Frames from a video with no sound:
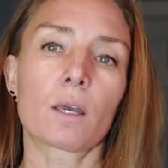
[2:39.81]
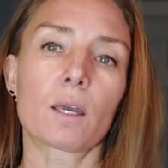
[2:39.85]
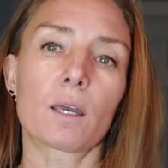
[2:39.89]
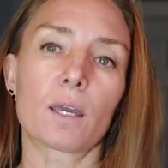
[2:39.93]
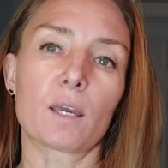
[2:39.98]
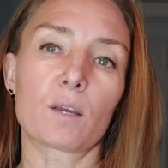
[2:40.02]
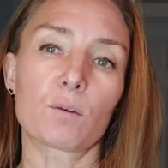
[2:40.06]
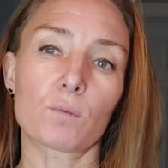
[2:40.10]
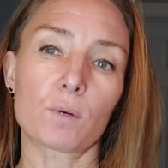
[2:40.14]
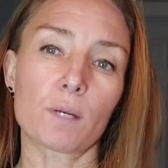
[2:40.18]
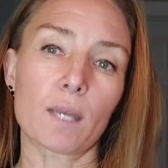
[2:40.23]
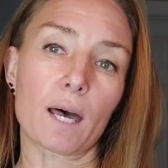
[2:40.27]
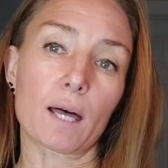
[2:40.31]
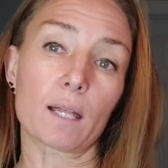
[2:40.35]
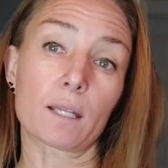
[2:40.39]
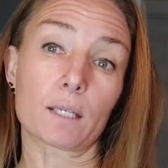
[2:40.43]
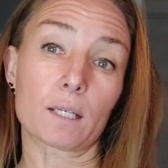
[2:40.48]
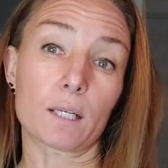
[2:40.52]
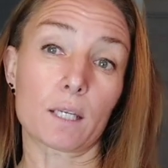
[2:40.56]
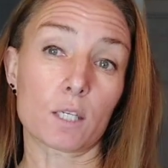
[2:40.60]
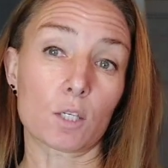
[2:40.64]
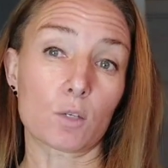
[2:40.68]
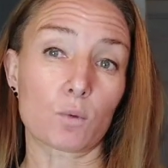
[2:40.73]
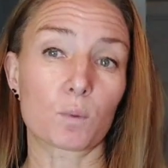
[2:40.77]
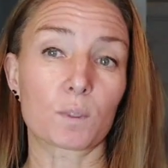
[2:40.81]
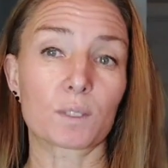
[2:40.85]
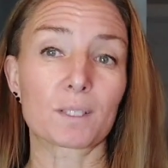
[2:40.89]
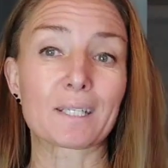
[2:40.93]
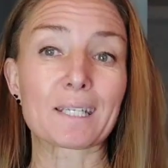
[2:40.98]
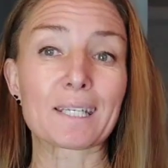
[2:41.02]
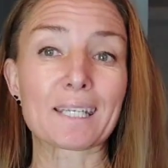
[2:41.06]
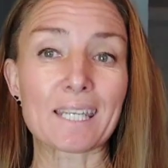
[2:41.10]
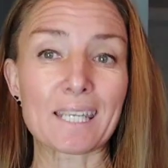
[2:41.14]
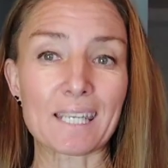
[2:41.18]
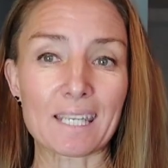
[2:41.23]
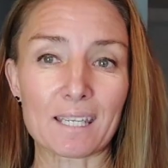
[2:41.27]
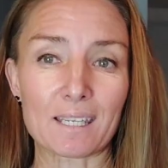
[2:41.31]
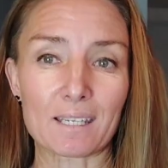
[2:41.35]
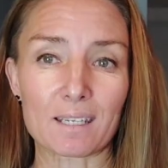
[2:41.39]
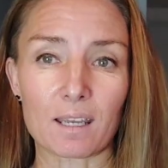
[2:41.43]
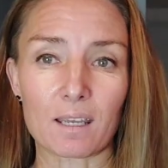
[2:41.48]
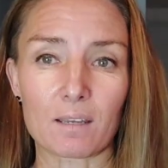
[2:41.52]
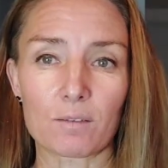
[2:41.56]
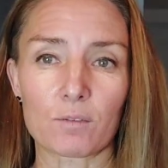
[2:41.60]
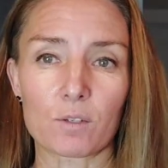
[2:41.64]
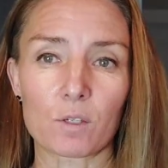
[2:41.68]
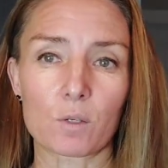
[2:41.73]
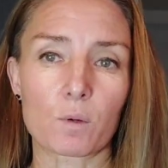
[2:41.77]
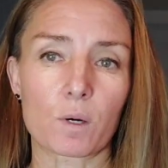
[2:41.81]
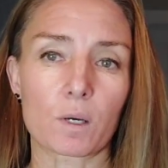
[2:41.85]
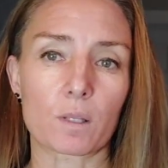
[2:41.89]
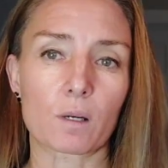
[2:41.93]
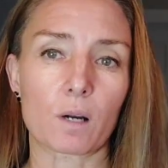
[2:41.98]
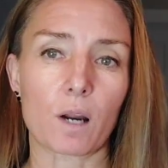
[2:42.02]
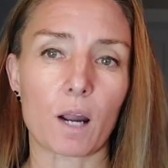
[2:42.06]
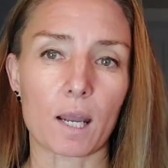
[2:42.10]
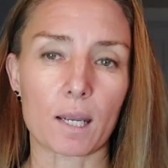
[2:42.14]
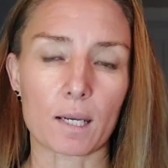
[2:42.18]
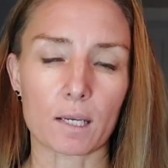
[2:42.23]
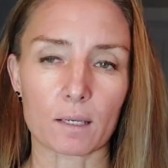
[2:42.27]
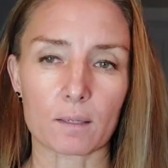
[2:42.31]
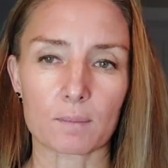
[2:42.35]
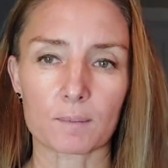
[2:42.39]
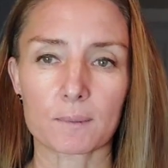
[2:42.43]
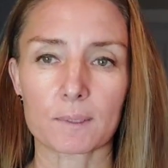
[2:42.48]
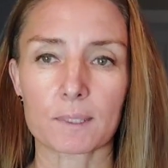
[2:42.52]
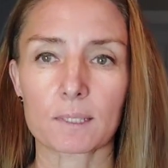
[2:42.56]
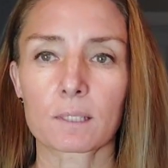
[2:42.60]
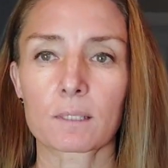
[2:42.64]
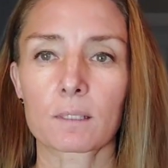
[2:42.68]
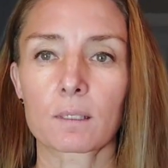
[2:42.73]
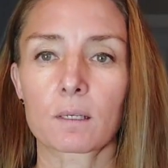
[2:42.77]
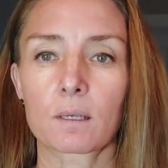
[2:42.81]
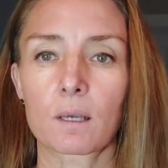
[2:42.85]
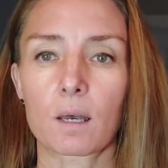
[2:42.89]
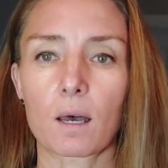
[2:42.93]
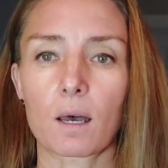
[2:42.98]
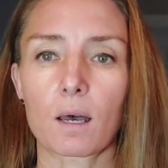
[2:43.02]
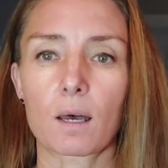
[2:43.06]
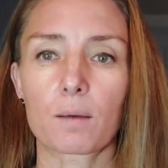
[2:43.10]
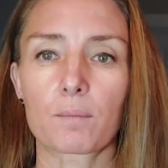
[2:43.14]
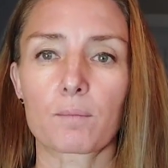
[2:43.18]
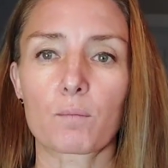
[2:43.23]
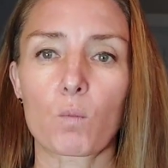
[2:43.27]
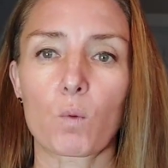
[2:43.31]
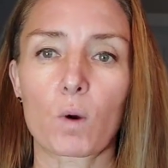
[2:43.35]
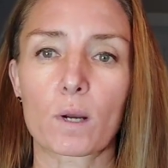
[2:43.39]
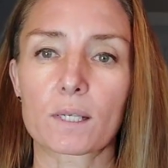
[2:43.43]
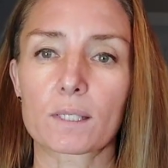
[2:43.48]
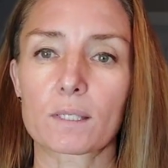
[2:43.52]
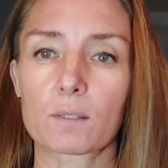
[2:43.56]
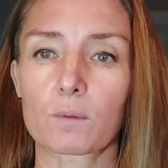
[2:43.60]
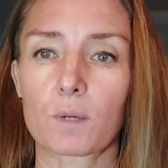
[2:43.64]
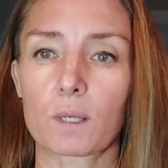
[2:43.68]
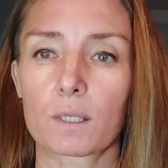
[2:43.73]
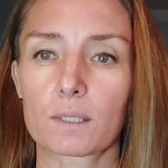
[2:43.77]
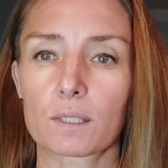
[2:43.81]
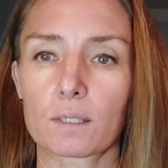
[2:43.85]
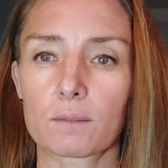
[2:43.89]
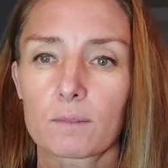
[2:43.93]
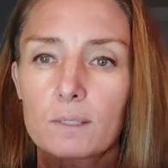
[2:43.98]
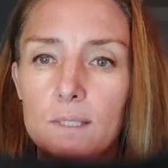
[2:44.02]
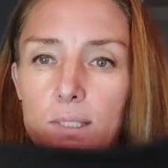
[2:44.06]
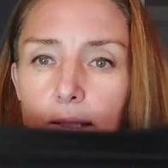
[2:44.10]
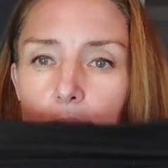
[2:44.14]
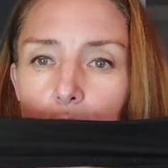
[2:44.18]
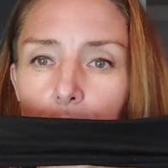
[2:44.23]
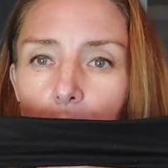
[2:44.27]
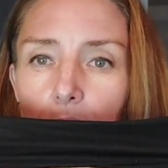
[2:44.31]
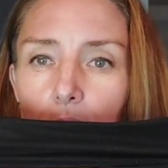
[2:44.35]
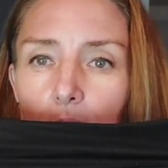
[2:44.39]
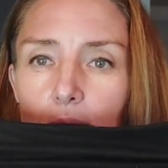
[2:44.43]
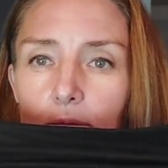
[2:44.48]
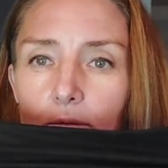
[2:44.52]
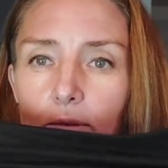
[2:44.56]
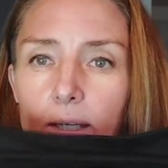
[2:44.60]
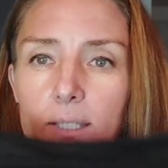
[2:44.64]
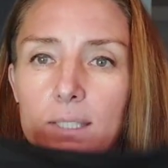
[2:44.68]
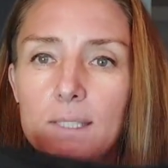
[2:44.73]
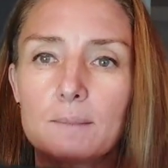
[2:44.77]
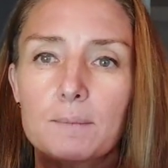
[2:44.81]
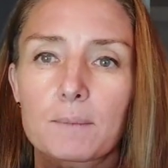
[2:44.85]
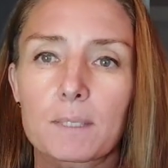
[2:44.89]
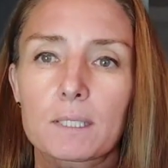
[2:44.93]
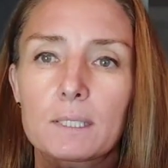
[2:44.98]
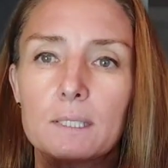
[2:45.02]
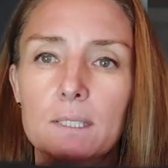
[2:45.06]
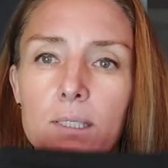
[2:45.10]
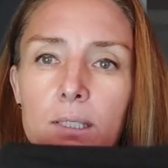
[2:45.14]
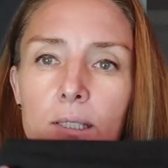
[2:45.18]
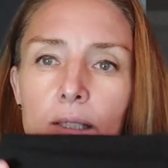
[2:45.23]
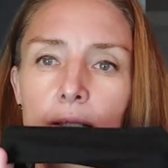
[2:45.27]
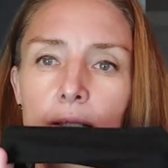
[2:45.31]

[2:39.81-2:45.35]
In reality, you will need a few other items. One is a relatively small investment.